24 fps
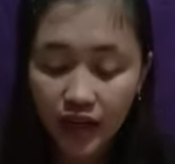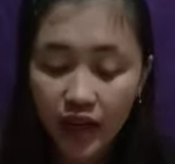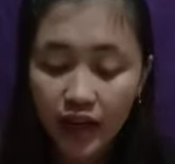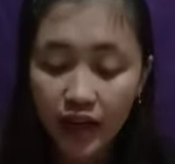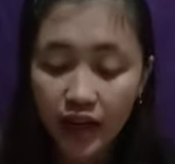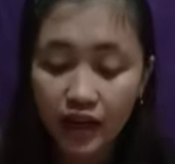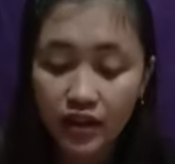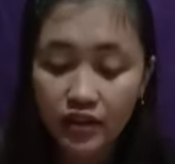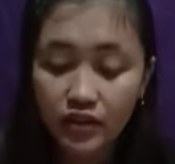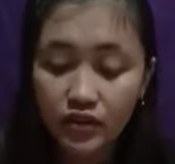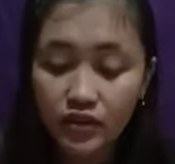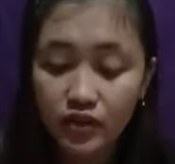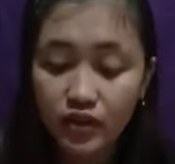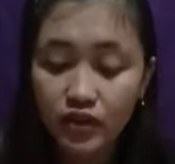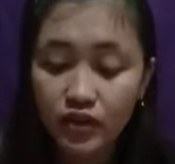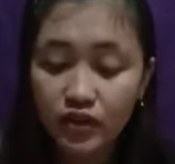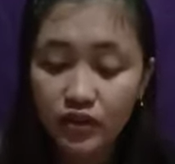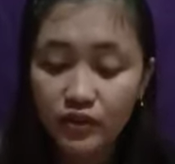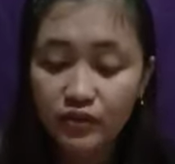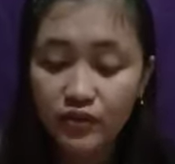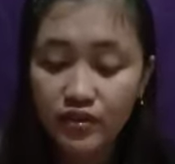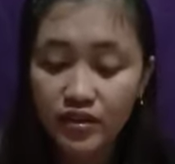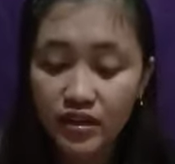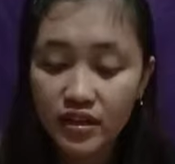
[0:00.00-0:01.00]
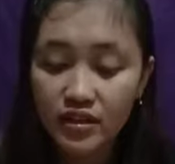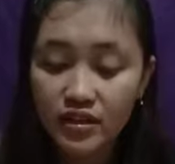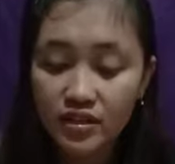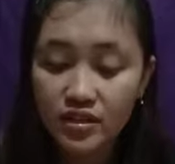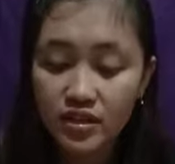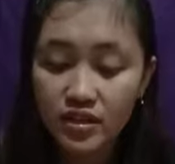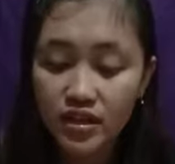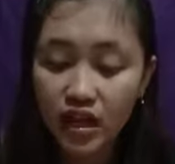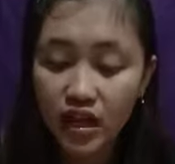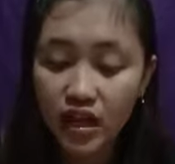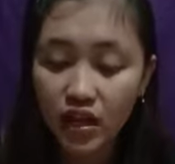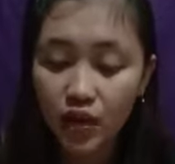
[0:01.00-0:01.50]
and
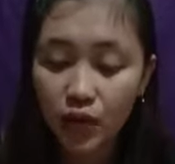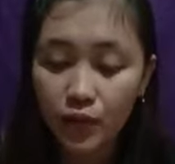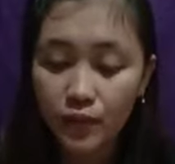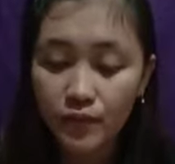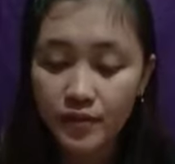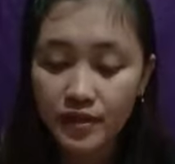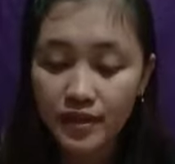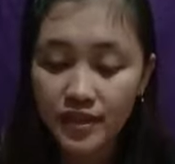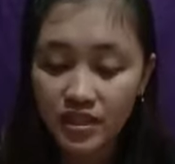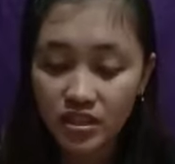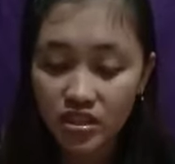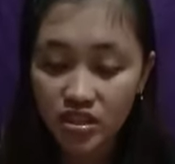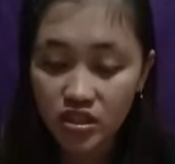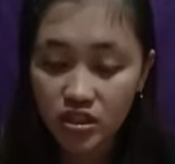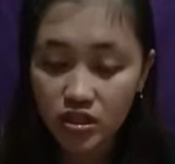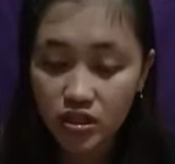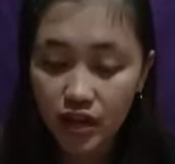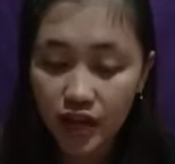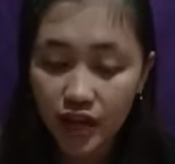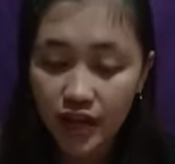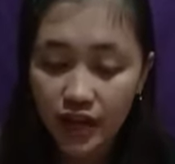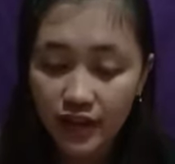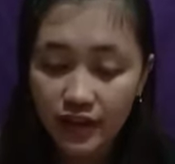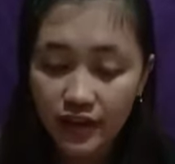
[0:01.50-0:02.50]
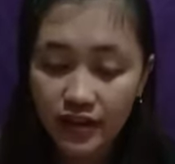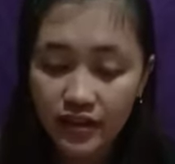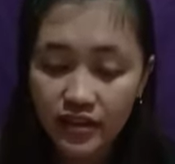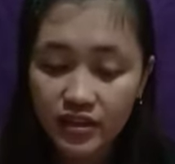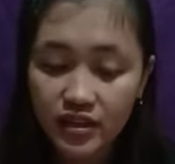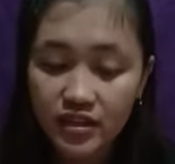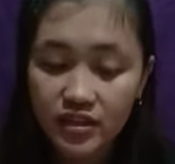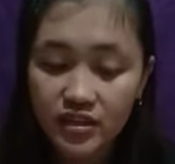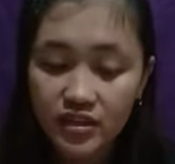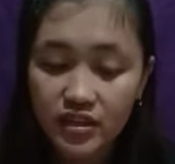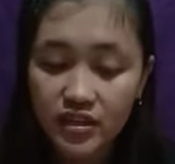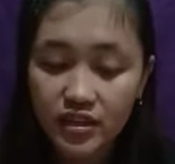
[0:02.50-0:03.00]
non-financial components that
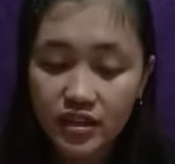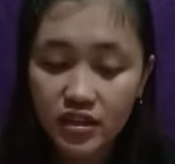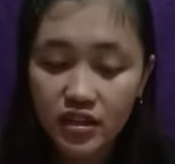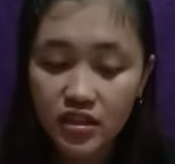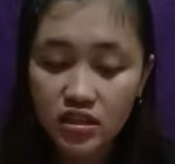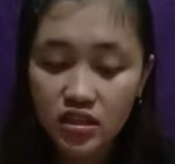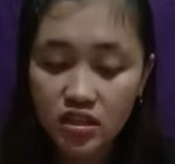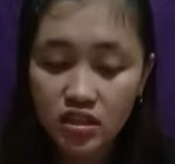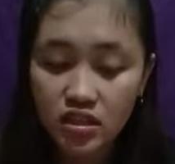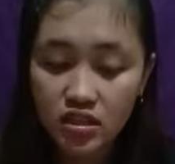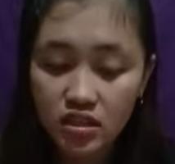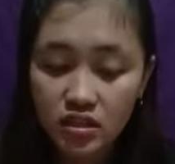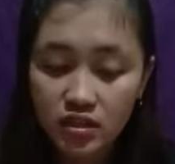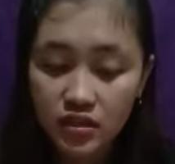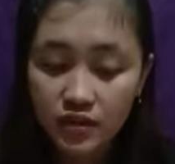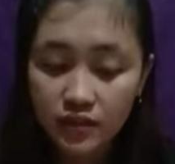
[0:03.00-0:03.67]
generate